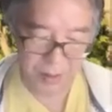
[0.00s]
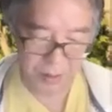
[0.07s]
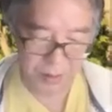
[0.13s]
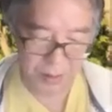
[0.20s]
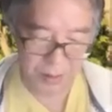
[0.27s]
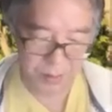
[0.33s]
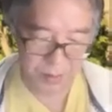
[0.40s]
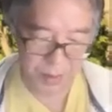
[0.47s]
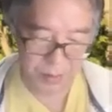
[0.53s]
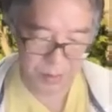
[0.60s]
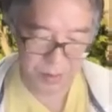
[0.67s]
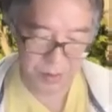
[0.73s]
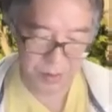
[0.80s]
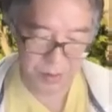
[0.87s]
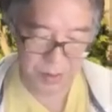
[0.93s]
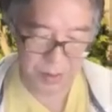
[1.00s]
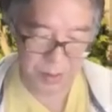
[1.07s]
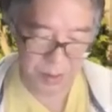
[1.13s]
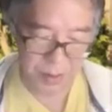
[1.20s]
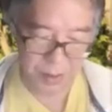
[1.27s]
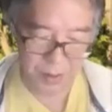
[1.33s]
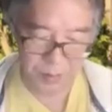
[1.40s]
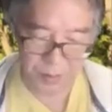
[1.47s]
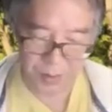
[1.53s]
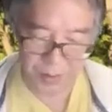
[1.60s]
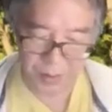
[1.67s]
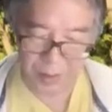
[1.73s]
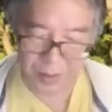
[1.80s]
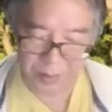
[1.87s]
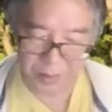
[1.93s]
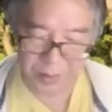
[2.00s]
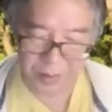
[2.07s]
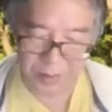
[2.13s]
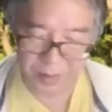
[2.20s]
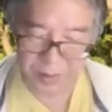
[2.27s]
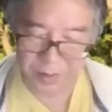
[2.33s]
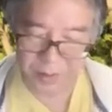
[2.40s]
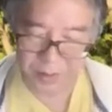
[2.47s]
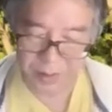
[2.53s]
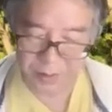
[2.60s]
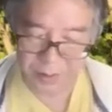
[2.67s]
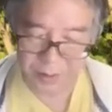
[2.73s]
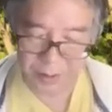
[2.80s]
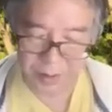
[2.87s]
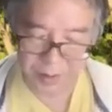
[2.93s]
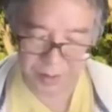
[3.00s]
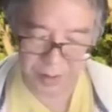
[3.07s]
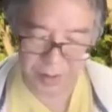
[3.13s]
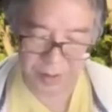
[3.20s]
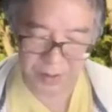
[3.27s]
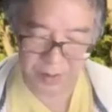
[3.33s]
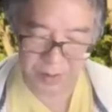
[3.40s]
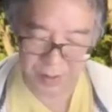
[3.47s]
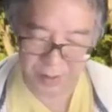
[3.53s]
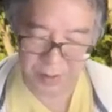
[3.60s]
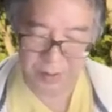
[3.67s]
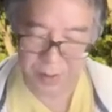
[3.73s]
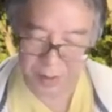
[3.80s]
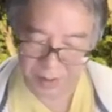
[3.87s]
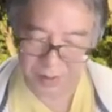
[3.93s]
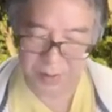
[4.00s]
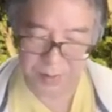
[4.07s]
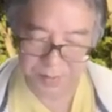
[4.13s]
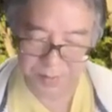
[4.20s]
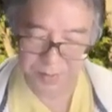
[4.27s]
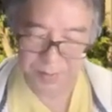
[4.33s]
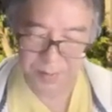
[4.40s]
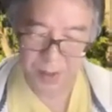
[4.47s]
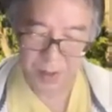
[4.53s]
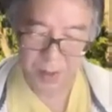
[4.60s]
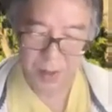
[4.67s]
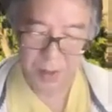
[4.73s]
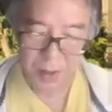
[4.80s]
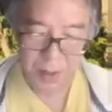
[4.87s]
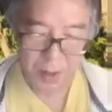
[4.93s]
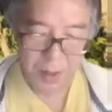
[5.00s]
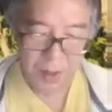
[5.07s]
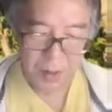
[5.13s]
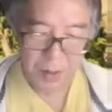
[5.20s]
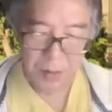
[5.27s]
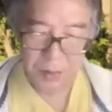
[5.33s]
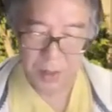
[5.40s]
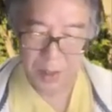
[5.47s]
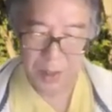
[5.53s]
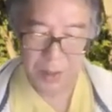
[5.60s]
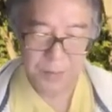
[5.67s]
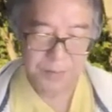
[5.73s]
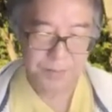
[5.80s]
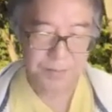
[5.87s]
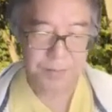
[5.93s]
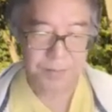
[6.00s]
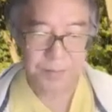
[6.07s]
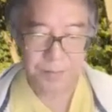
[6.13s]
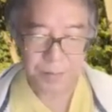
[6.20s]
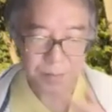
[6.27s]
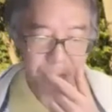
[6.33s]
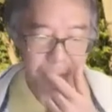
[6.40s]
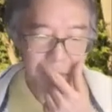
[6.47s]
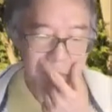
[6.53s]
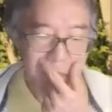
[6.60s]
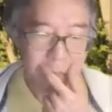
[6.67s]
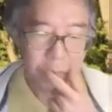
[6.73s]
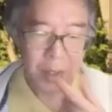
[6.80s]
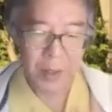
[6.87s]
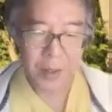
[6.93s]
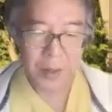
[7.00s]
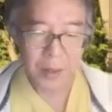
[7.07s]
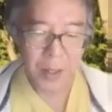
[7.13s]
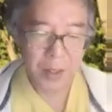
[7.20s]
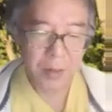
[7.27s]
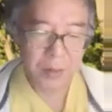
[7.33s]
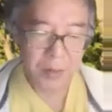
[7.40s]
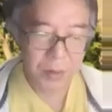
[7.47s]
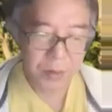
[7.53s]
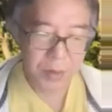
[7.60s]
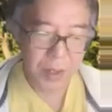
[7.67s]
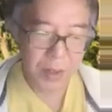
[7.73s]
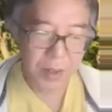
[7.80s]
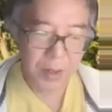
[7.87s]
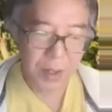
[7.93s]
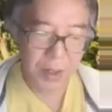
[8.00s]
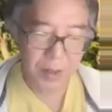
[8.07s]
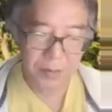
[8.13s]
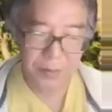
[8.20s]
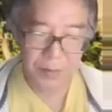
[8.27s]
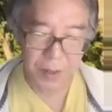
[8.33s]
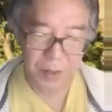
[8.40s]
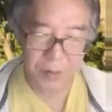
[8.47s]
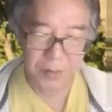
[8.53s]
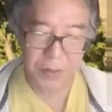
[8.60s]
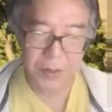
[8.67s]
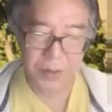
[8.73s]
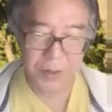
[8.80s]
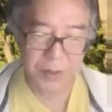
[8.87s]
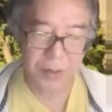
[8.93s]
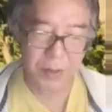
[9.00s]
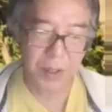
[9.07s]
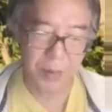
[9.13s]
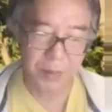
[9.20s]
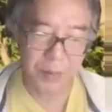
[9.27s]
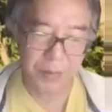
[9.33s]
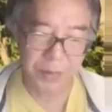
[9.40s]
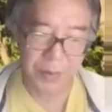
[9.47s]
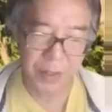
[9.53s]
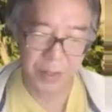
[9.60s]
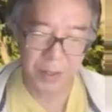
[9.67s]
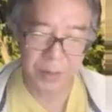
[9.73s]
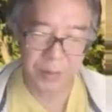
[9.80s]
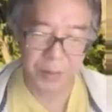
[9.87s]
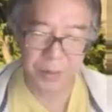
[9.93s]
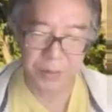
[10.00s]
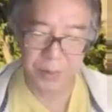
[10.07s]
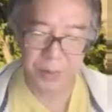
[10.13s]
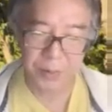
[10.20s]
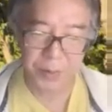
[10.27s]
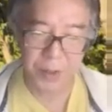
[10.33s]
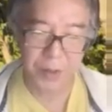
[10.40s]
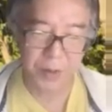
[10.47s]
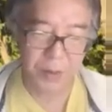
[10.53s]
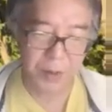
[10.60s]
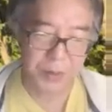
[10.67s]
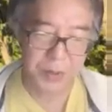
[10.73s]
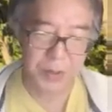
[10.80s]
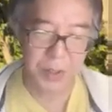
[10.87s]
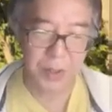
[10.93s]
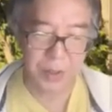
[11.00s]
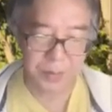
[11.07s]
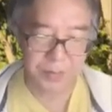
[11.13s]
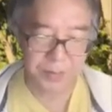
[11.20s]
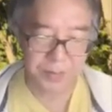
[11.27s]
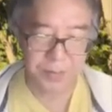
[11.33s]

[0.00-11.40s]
this matrix z can be diagonalized like this. Okay. Now you take alpha, which is an arbitrary element from Q of theta.